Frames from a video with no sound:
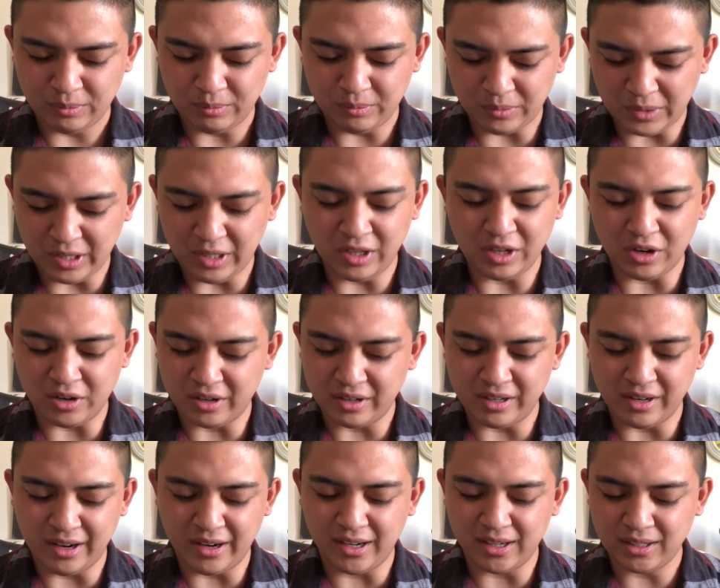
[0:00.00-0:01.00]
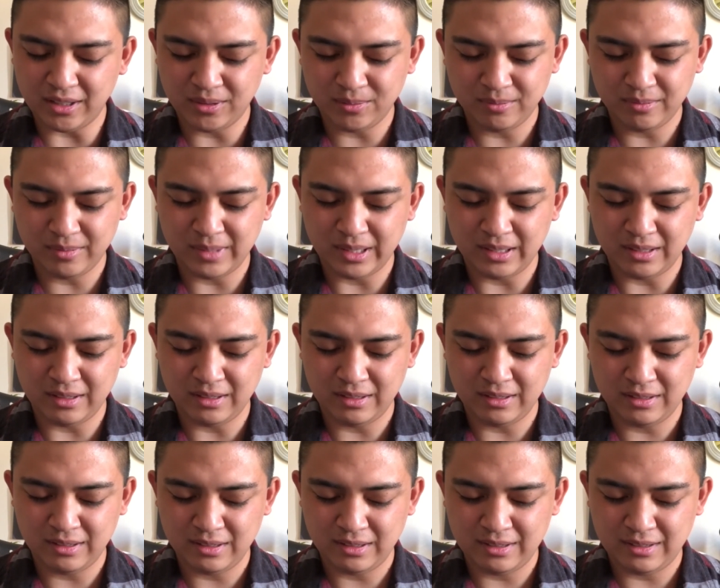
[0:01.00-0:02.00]
being our God.
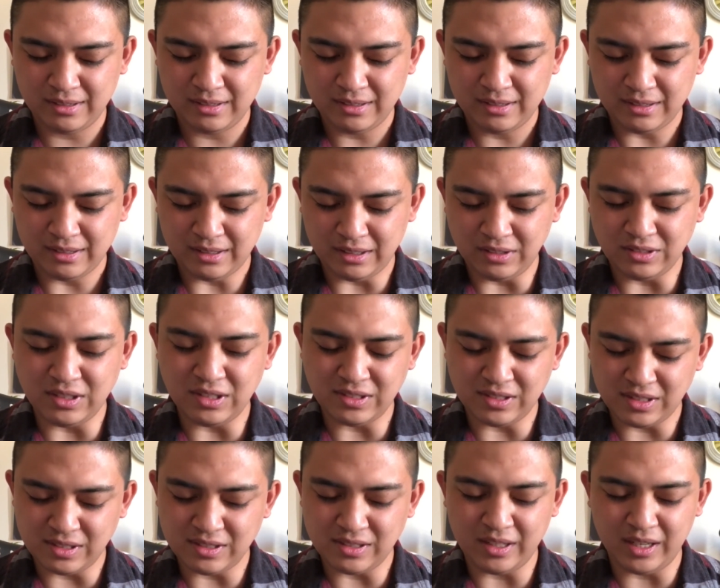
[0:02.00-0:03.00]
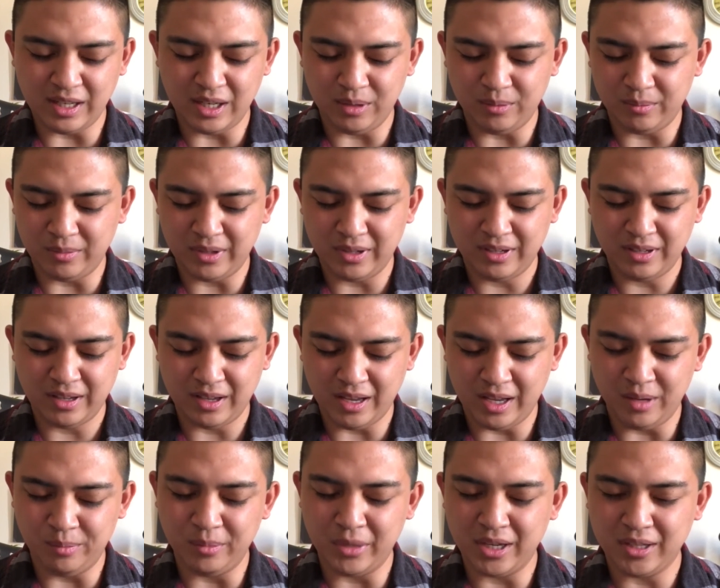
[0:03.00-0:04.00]
In Jesus' name,
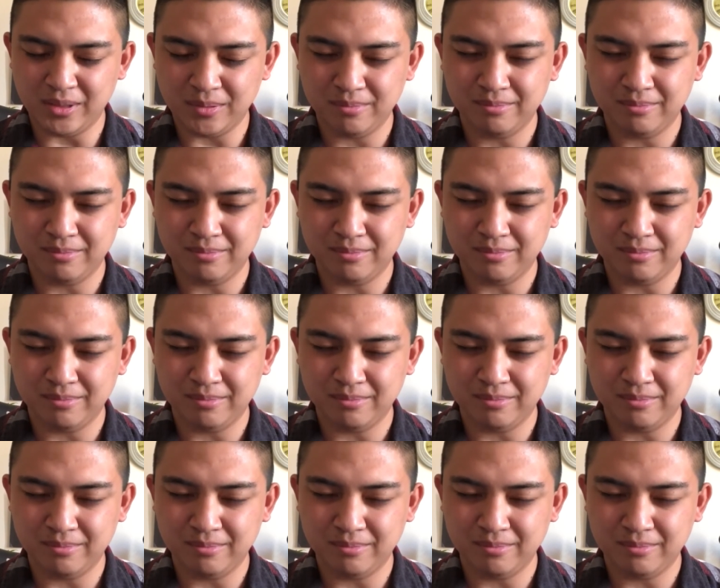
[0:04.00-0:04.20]
amen.